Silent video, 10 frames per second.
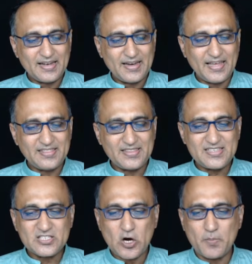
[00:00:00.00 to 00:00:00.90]
Length
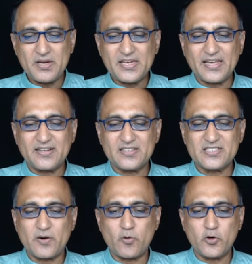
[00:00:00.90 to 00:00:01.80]
is how many characters
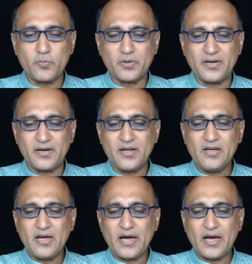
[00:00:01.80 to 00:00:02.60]
I want to print.